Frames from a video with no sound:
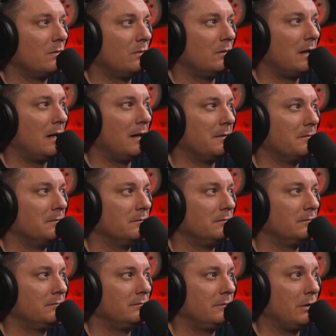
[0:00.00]
Do
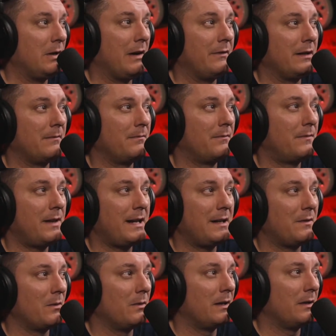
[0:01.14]
you have anything in
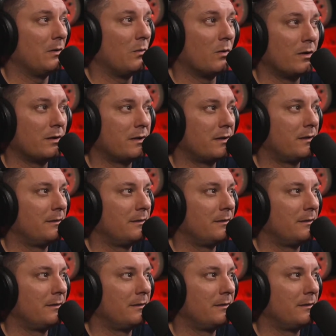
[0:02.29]
the works?